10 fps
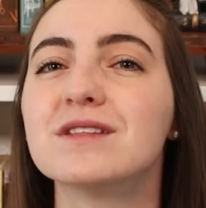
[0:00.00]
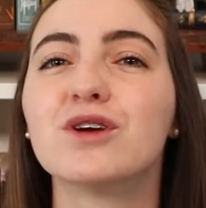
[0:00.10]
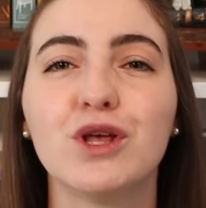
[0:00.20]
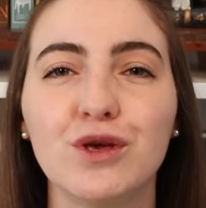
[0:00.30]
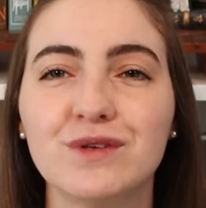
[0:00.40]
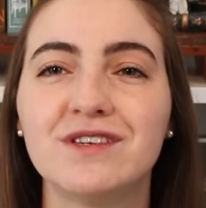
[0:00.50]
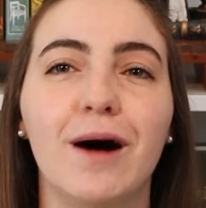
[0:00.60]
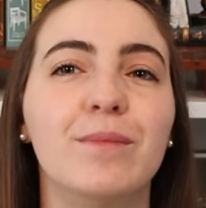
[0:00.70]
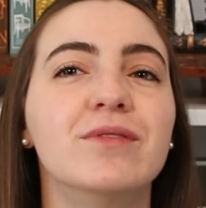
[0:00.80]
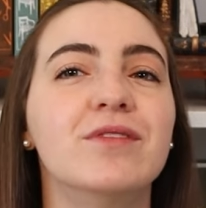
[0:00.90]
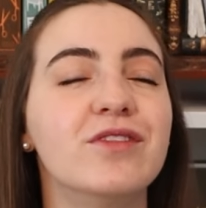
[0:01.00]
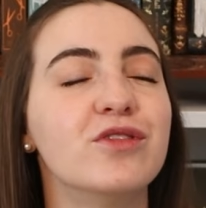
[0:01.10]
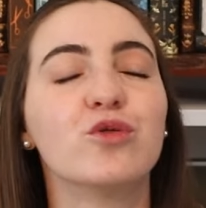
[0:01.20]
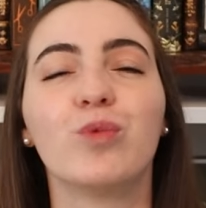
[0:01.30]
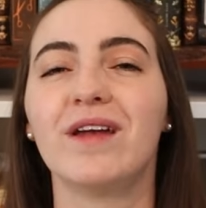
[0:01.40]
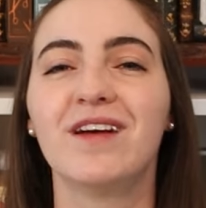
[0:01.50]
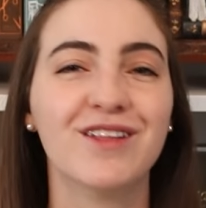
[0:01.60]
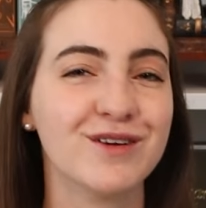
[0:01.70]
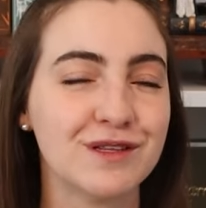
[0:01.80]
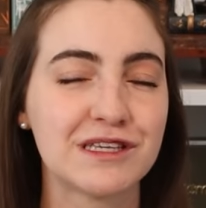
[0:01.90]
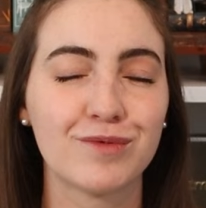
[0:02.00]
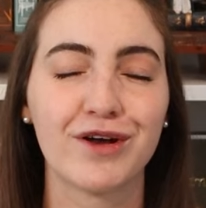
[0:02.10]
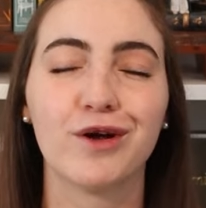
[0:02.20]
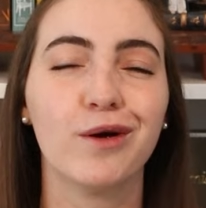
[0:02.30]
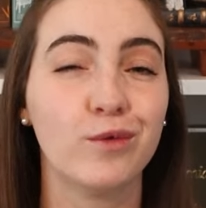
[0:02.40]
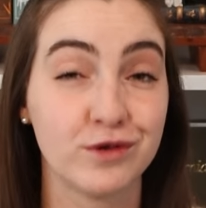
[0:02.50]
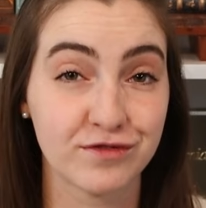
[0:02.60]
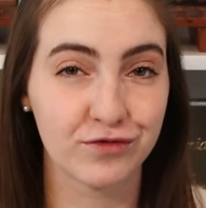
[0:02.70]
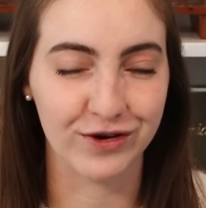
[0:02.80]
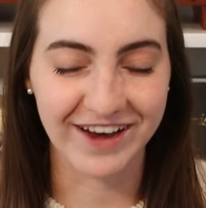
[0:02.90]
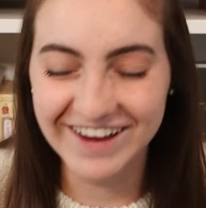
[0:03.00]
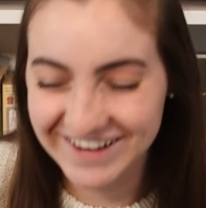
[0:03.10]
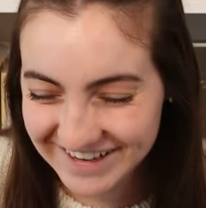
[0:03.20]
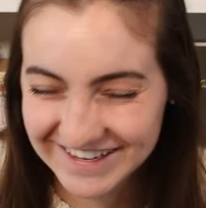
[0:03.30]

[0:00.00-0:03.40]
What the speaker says: already used up. The red color in this sweater was free.